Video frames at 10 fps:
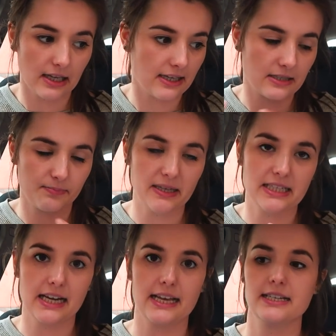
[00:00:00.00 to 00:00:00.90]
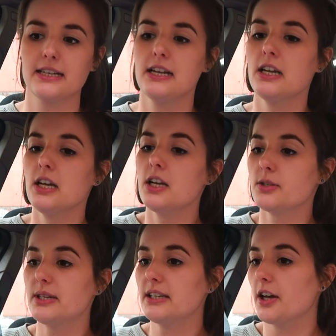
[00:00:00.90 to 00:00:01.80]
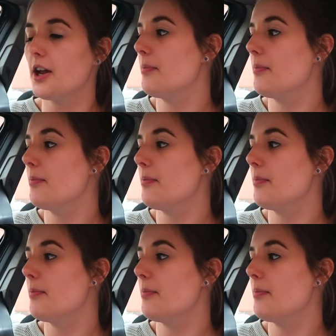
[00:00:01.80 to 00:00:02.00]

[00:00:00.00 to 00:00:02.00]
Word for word: it's been delayed. So I didn't go.